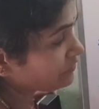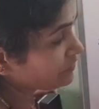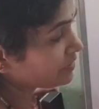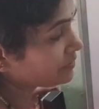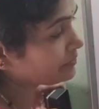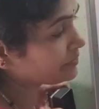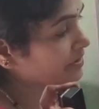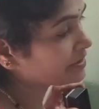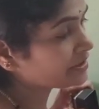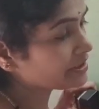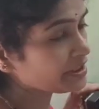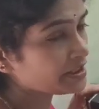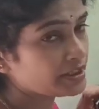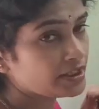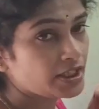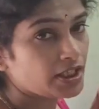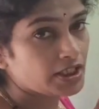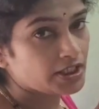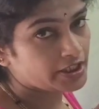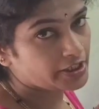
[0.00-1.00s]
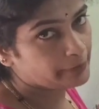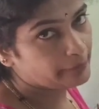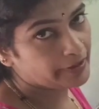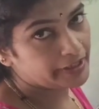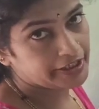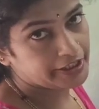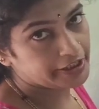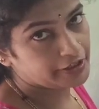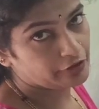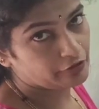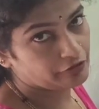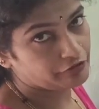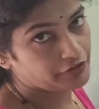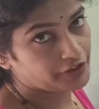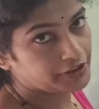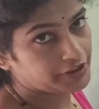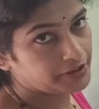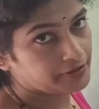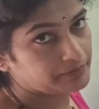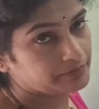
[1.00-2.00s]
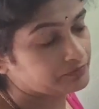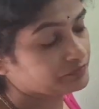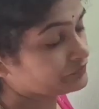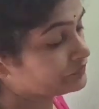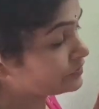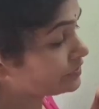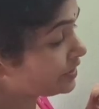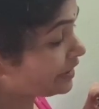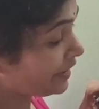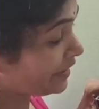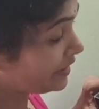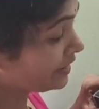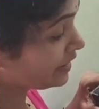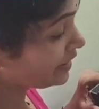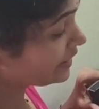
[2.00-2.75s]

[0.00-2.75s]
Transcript: will be the remainder of it, right?